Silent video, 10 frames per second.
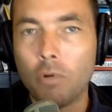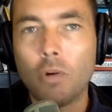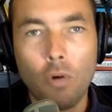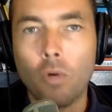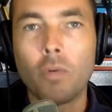
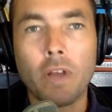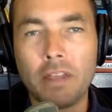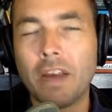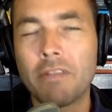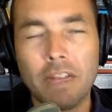Cool. I
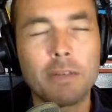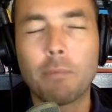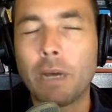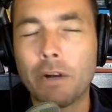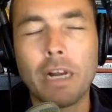thought that's a
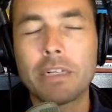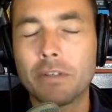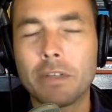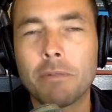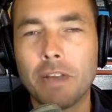better
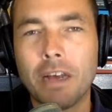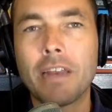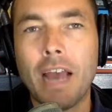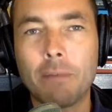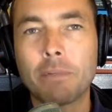answer than
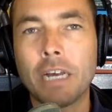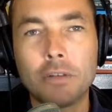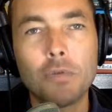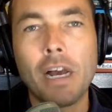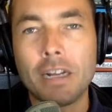naps. I
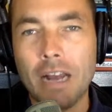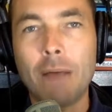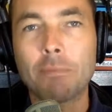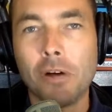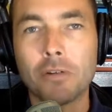do like
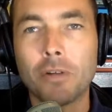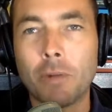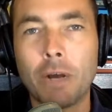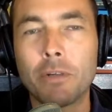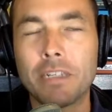naps also,
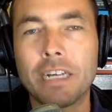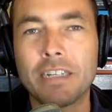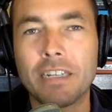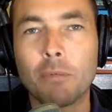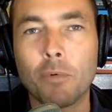but I wouldn't say
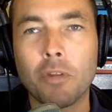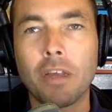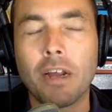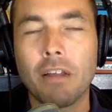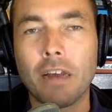it's the number one
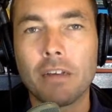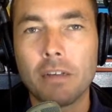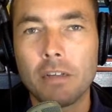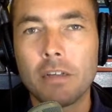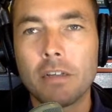thing I like.
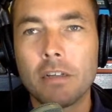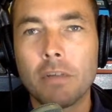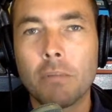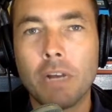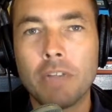
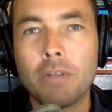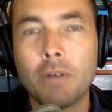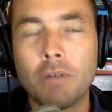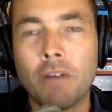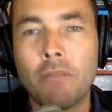But
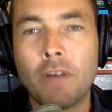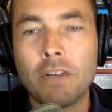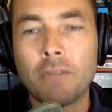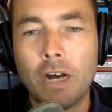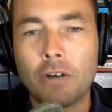I find
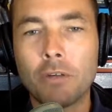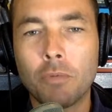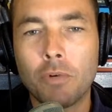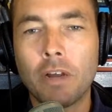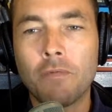them
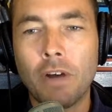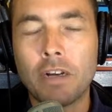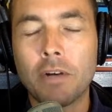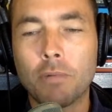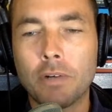valuable, and I find
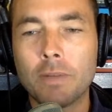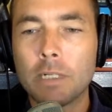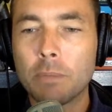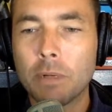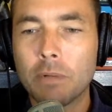it a privilege
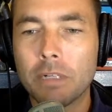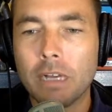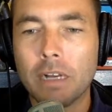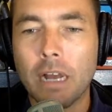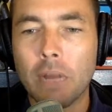to be able to
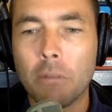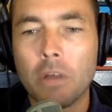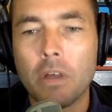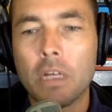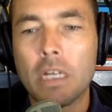take a nap.
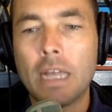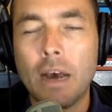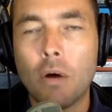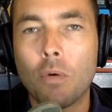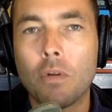
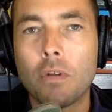Now,